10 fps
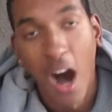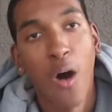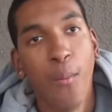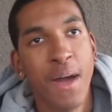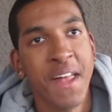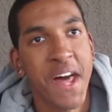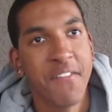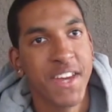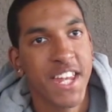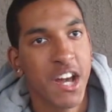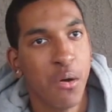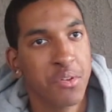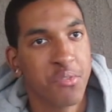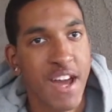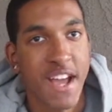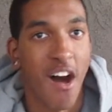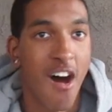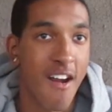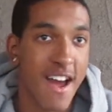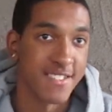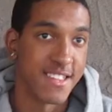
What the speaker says: Oh, man, that video was great. All right,